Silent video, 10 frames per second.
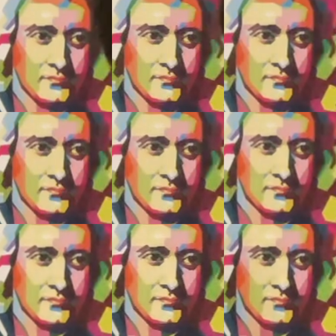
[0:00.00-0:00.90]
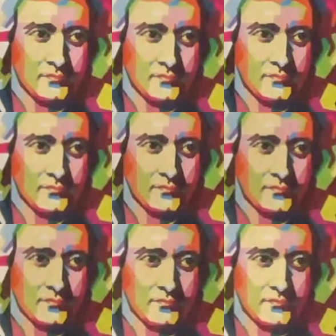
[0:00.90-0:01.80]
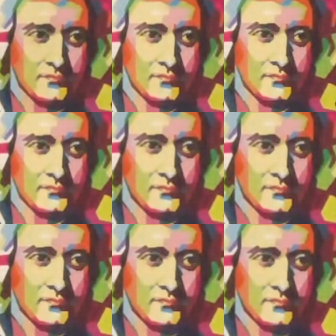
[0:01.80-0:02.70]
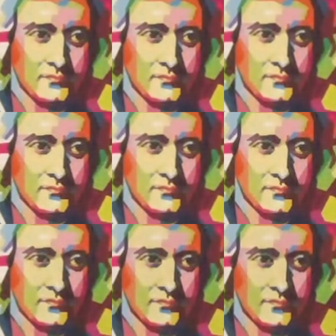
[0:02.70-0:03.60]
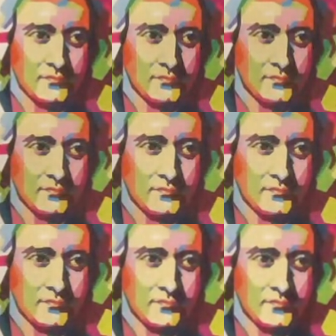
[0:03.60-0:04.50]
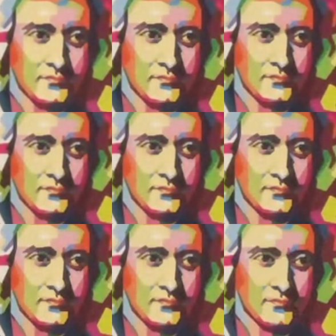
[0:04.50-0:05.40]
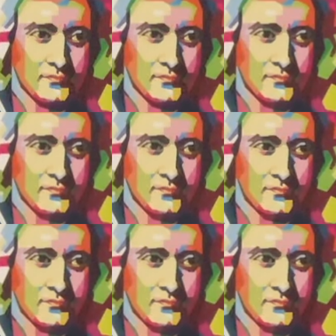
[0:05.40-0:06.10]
[no speech]